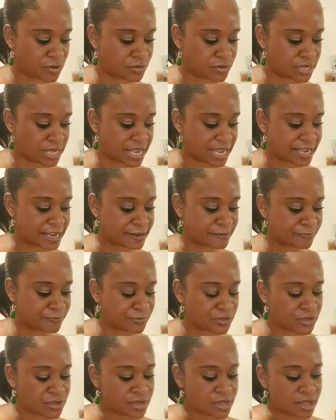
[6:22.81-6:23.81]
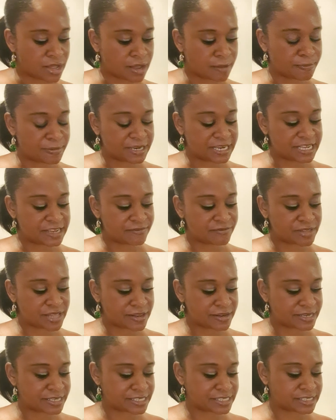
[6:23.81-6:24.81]
Okay, I believe
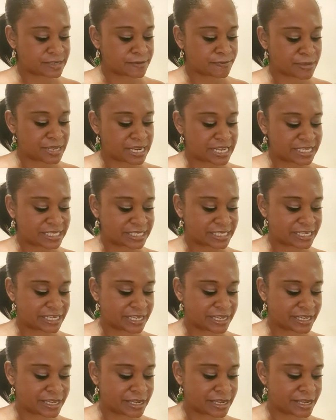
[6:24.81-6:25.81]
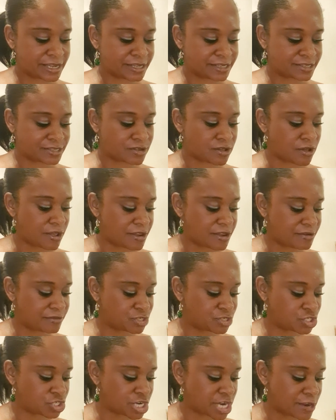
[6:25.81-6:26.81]
that this ability is kind
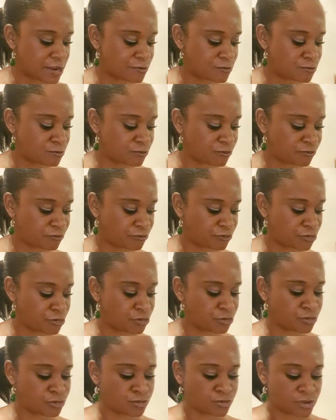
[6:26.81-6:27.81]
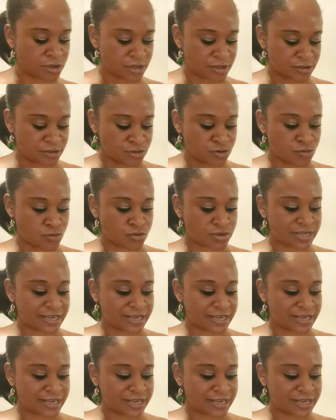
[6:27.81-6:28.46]
of channeled through your